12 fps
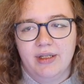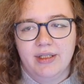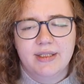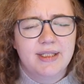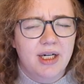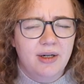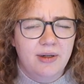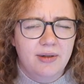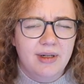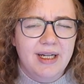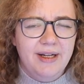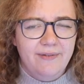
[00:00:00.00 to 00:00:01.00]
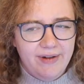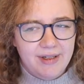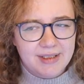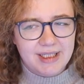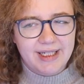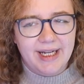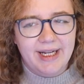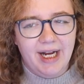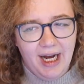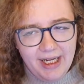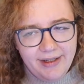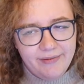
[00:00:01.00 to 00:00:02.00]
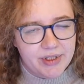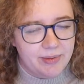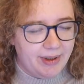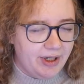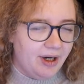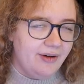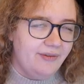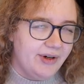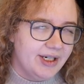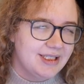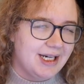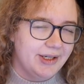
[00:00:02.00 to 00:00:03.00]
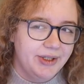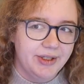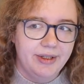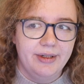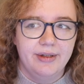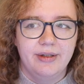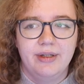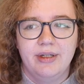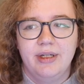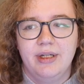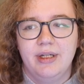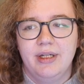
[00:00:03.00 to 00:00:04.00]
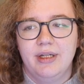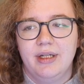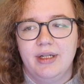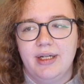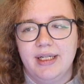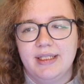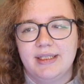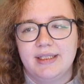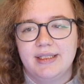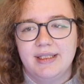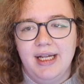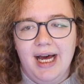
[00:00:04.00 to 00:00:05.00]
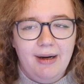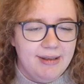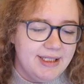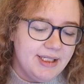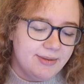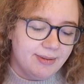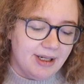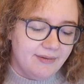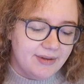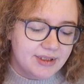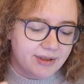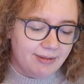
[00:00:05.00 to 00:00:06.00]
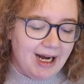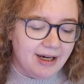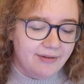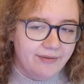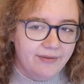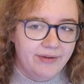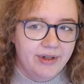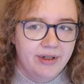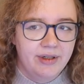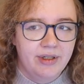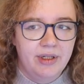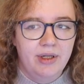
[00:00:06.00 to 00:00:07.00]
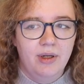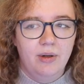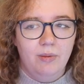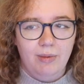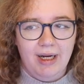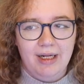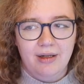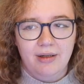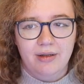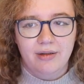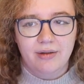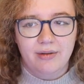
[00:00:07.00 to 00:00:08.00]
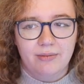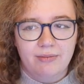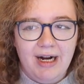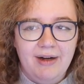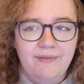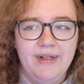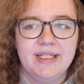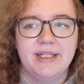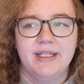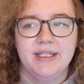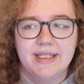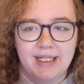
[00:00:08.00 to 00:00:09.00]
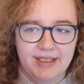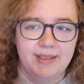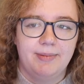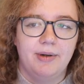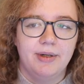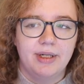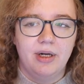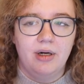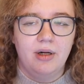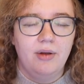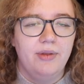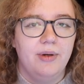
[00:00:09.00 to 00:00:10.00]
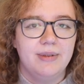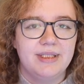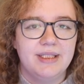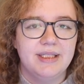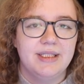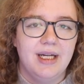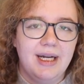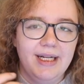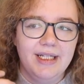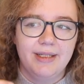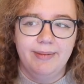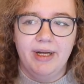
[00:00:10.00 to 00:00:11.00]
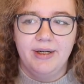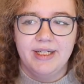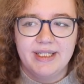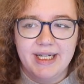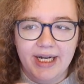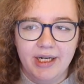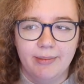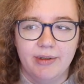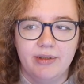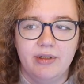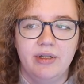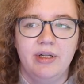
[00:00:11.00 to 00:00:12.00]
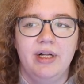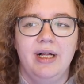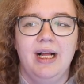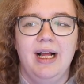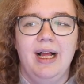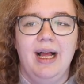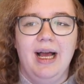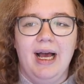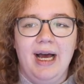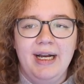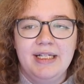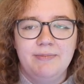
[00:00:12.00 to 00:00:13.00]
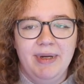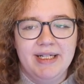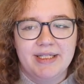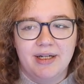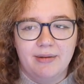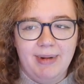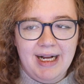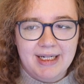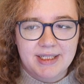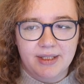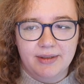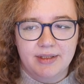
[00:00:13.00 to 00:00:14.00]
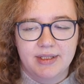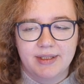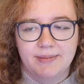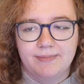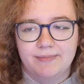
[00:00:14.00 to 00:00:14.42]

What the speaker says: So it feels like I kind of just went off on a tangent, because how is this relevant to Raft? Well, Raft is a consensus protocol that was designed to be understandable and is based on Paxos.